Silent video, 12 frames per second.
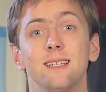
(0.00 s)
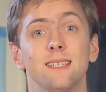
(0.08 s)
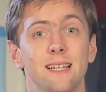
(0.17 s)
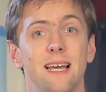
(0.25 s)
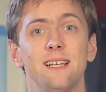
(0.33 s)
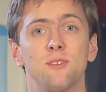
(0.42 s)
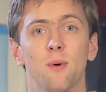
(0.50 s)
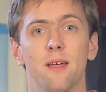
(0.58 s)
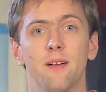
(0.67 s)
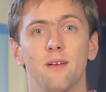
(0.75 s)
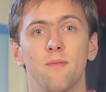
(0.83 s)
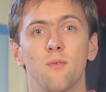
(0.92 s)
Today's
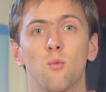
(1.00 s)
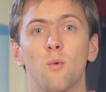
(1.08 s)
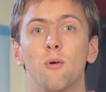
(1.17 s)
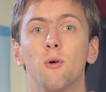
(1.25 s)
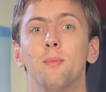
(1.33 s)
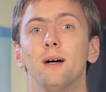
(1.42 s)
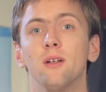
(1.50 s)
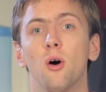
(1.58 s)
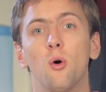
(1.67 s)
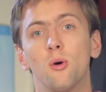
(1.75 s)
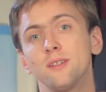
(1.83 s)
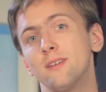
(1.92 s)
weather, where we'll build a
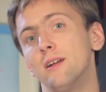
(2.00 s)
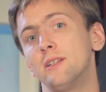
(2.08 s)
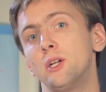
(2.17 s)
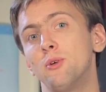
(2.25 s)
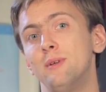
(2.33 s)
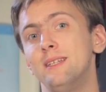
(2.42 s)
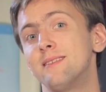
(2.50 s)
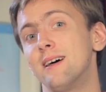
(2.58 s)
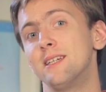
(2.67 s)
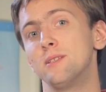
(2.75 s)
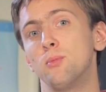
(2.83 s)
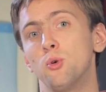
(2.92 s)
horizontally
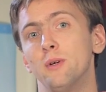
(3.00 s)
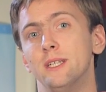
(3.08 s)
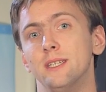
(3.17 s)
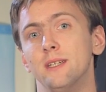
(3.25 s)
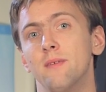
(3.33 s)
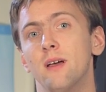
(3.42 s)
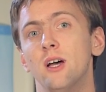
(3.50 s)
resizable widget